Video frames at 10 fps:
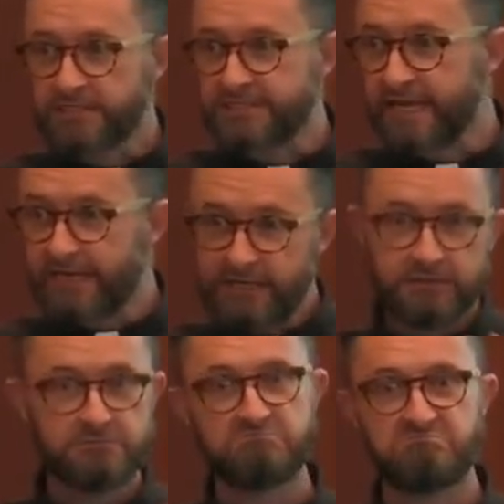
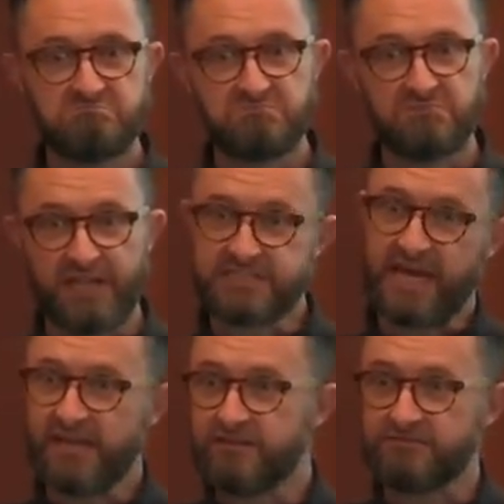say Let's
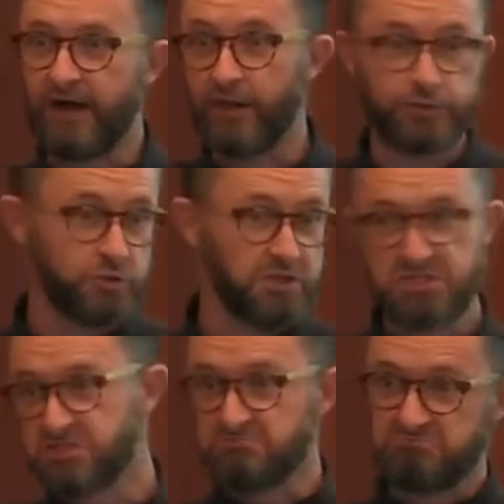end this violence or let's